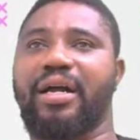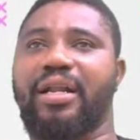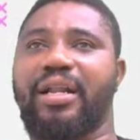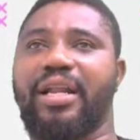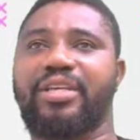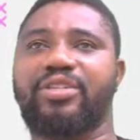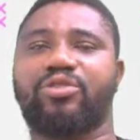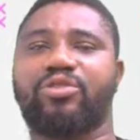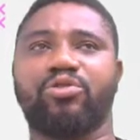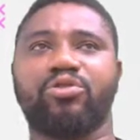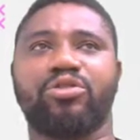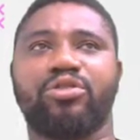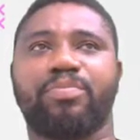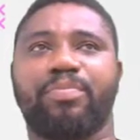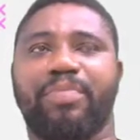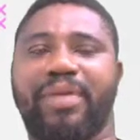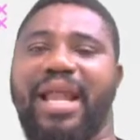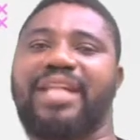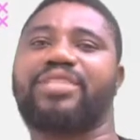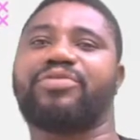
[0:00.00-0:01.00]
let's
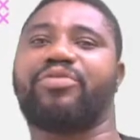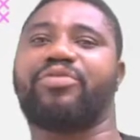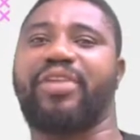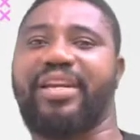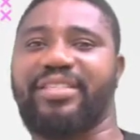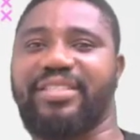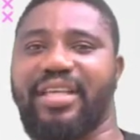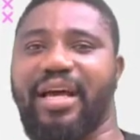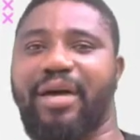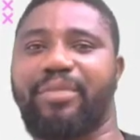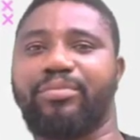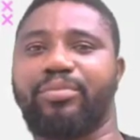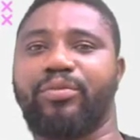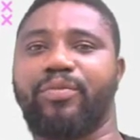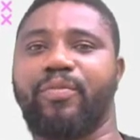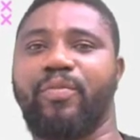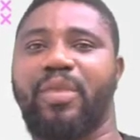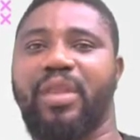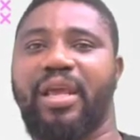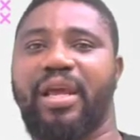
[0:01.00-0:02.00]
use plants for example.
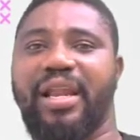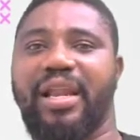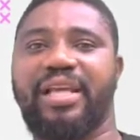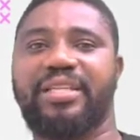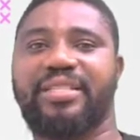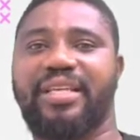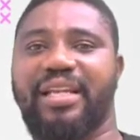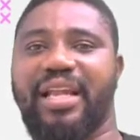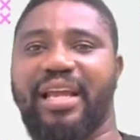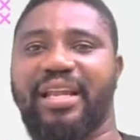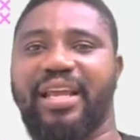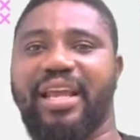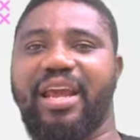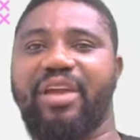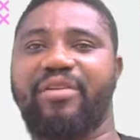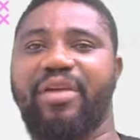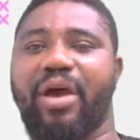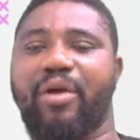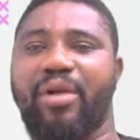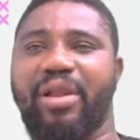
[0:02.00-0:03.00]
Let's say in an
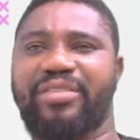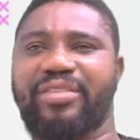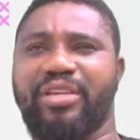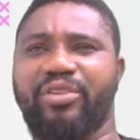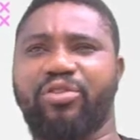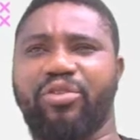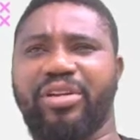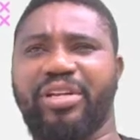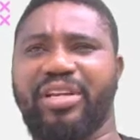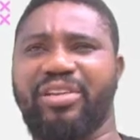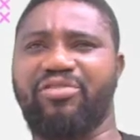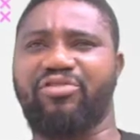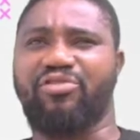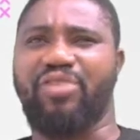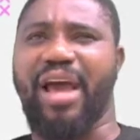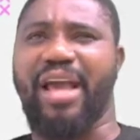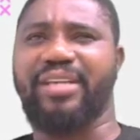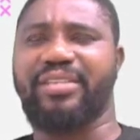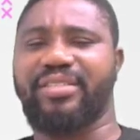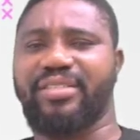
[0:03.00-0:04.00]
area, let's say during the
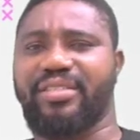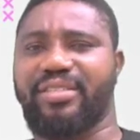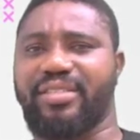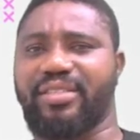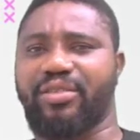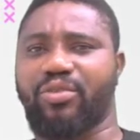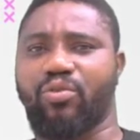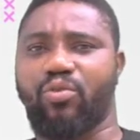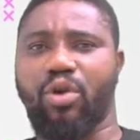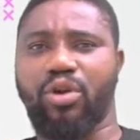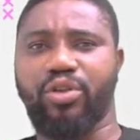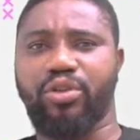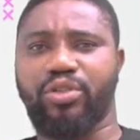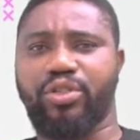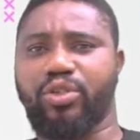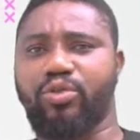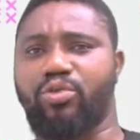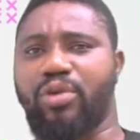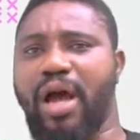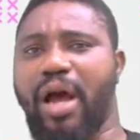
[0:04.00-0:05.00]
dry season, what do you
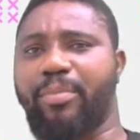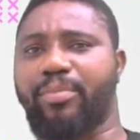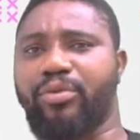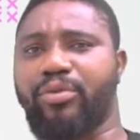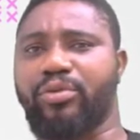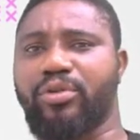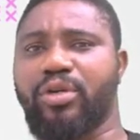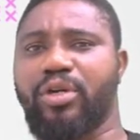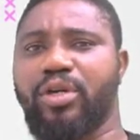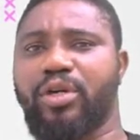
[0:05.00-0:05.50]
think will happen?